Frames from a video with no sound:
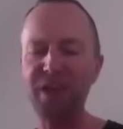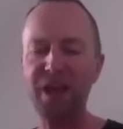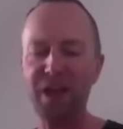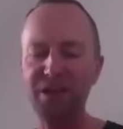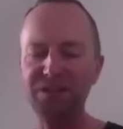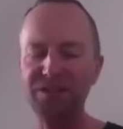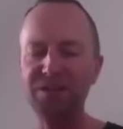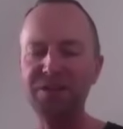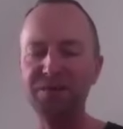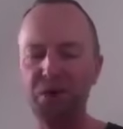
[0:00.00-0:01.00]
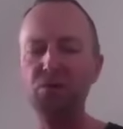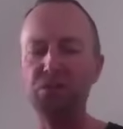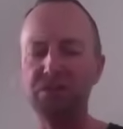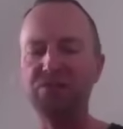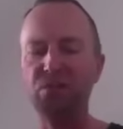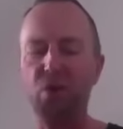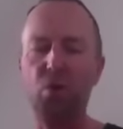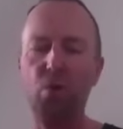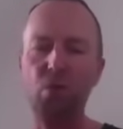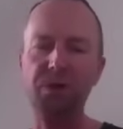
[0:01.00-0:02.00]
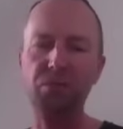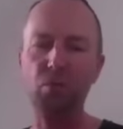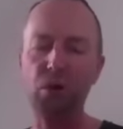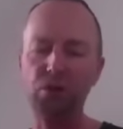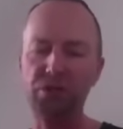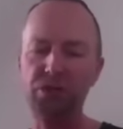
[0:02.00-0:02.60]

and most, if not all, people watching